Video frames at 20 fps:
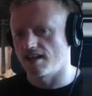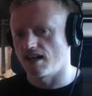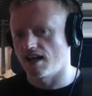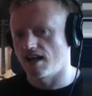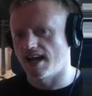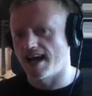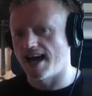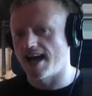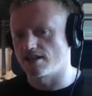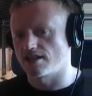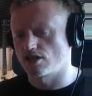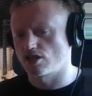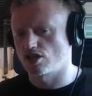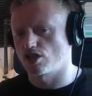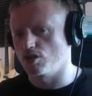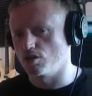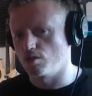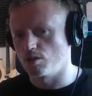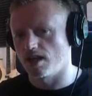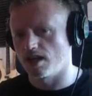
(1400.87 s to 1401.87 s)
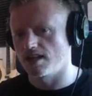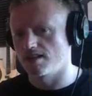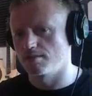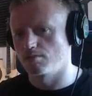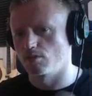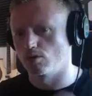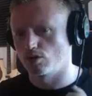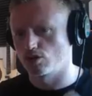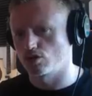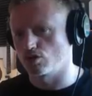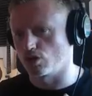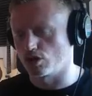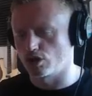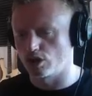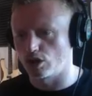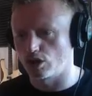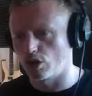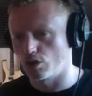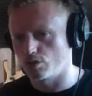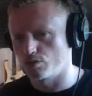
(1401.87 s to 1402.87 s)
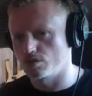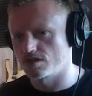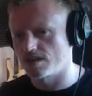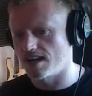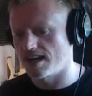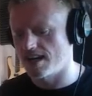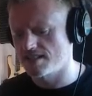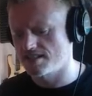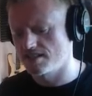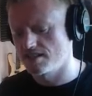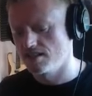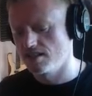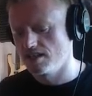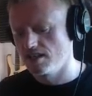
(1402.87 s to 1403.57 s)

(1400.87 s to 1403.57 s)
hat 2 here, the more sort of closed hat,